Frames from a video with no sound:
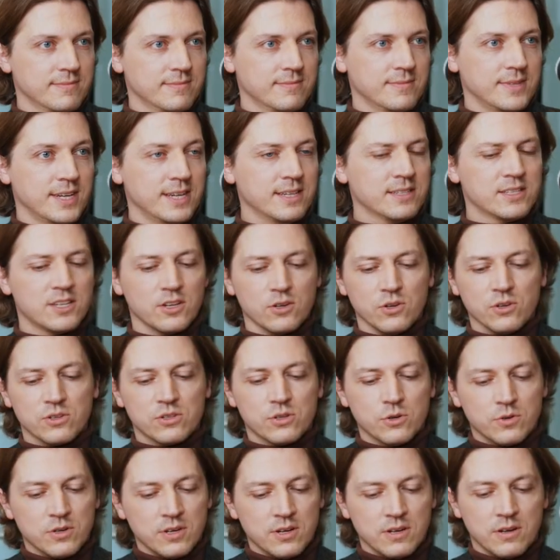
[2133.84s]
Is it
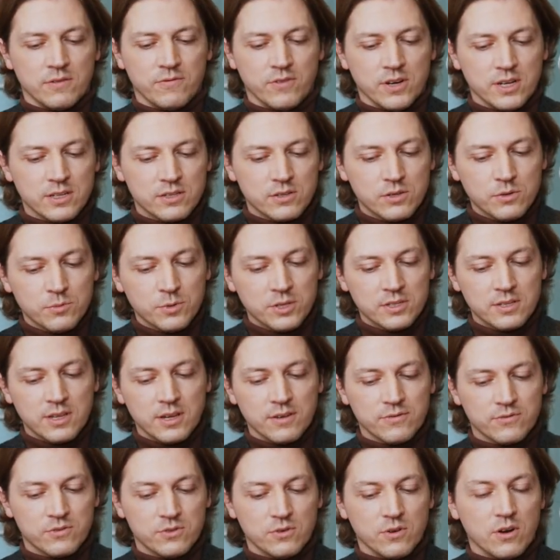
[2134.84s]
also an advice you would
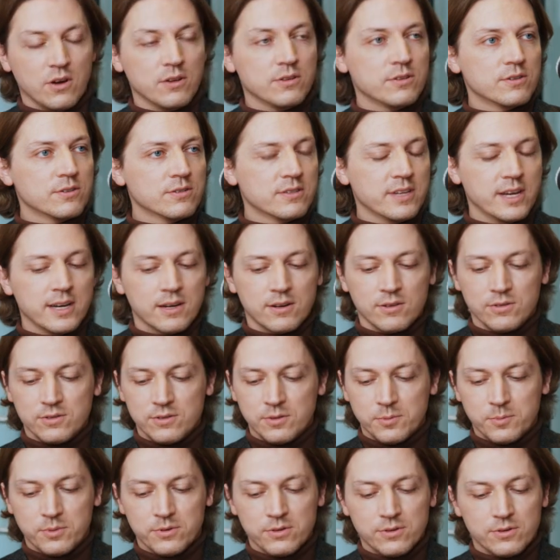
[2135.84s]
give to other tech
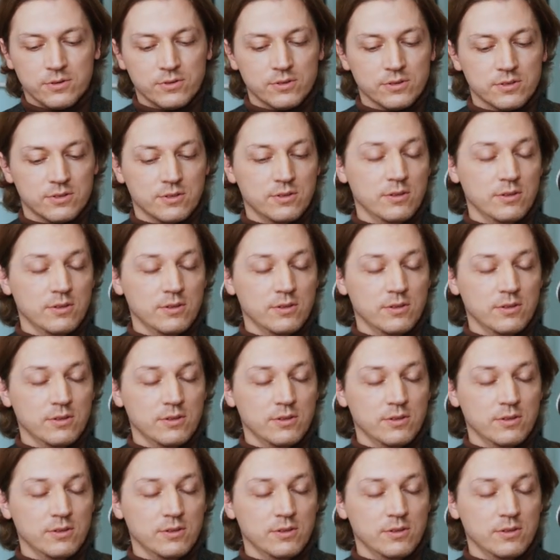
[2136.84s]
entrepreneurs